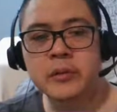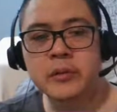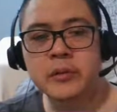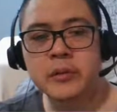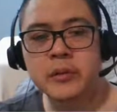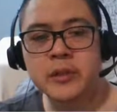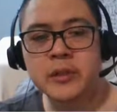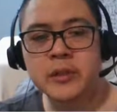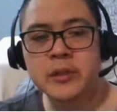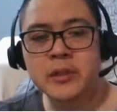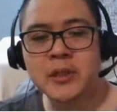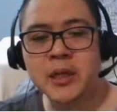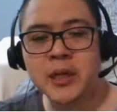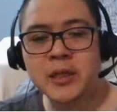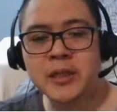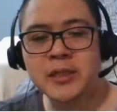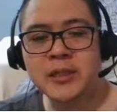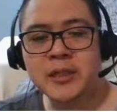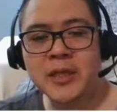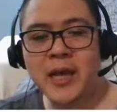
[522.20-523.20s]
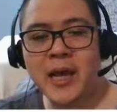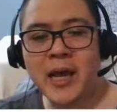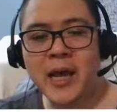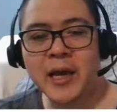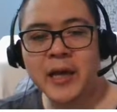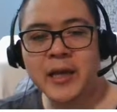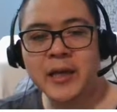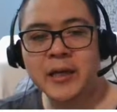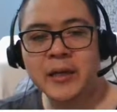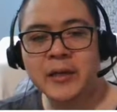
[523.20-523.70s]
Stun
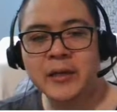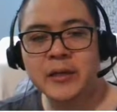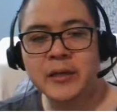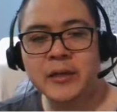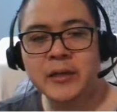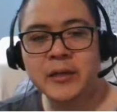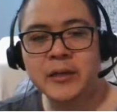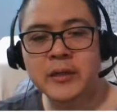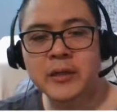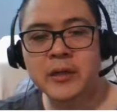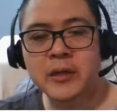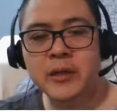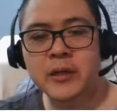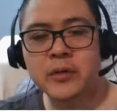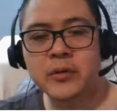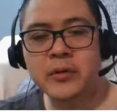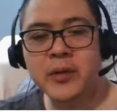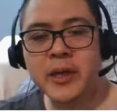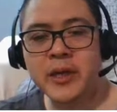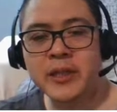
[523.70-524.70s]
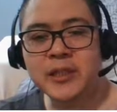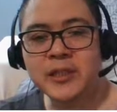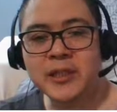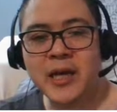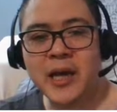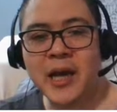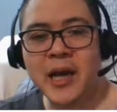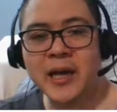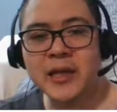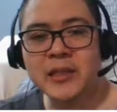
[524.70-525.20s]
Jack, Quick
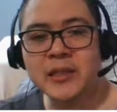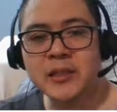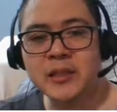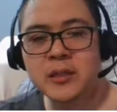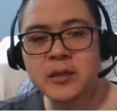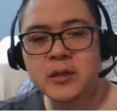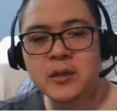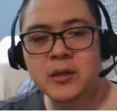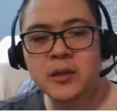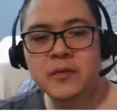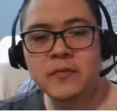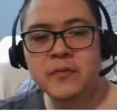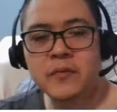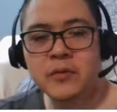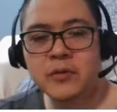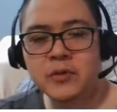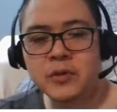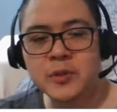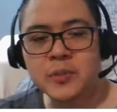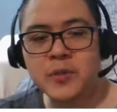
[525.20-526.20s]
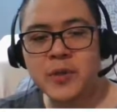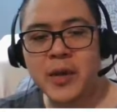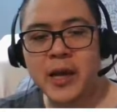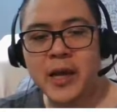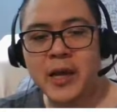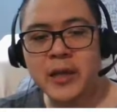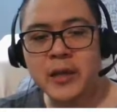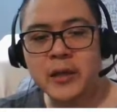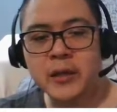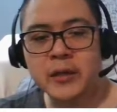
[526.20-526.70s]
Jacks, Full
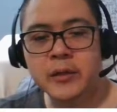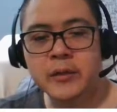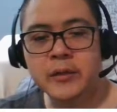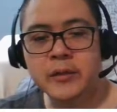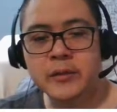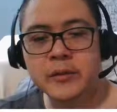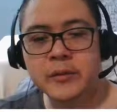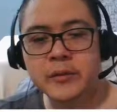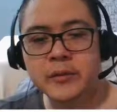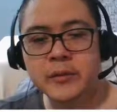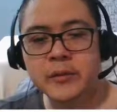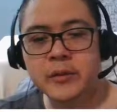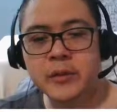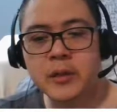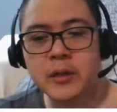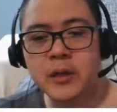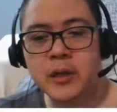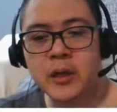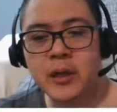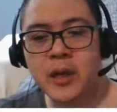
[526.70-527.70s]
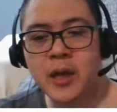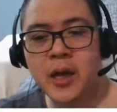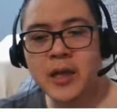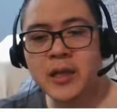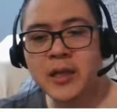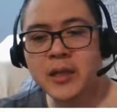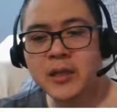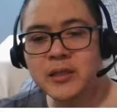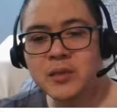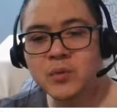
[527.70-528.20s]
Spread. I
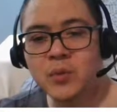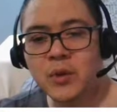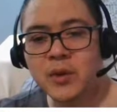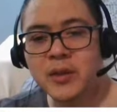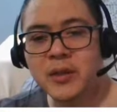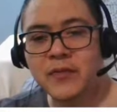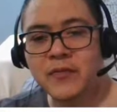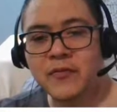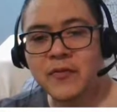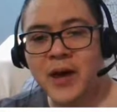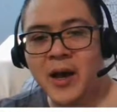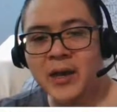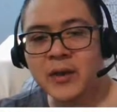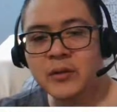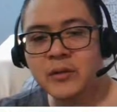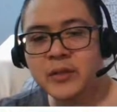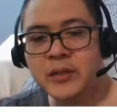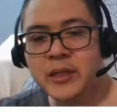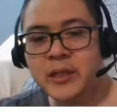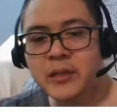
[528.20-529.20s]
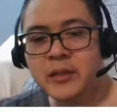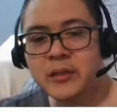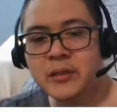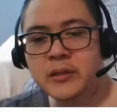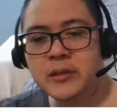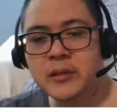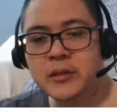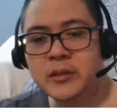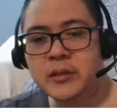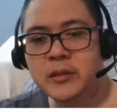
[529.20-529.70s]
think it's one of the final
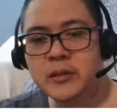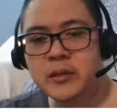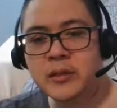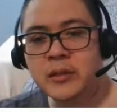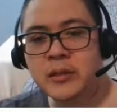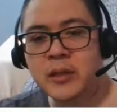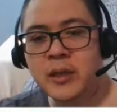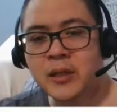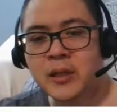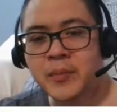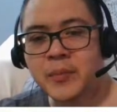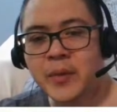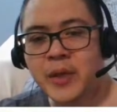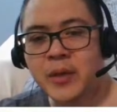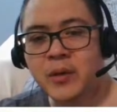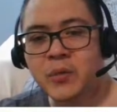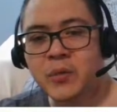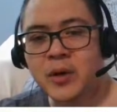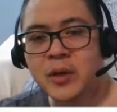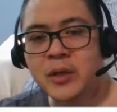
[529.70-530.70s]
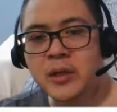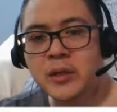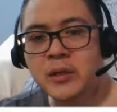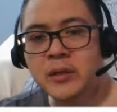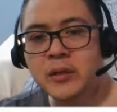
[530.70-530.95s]
skills, not the big one.